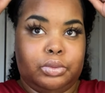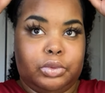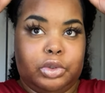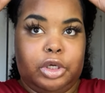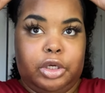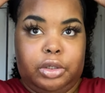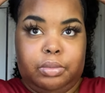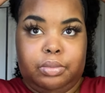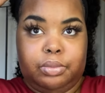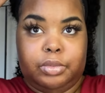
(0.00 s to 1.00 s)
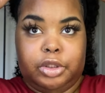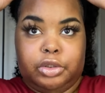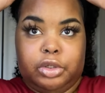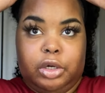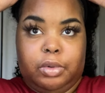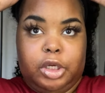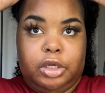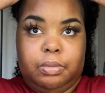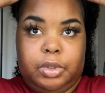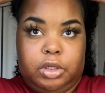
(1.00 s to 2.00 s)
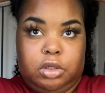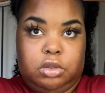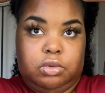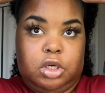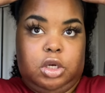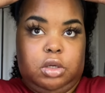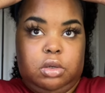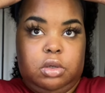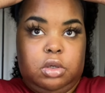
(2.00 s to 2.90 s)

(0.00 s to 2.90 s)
Okay, make sure our hairband is right.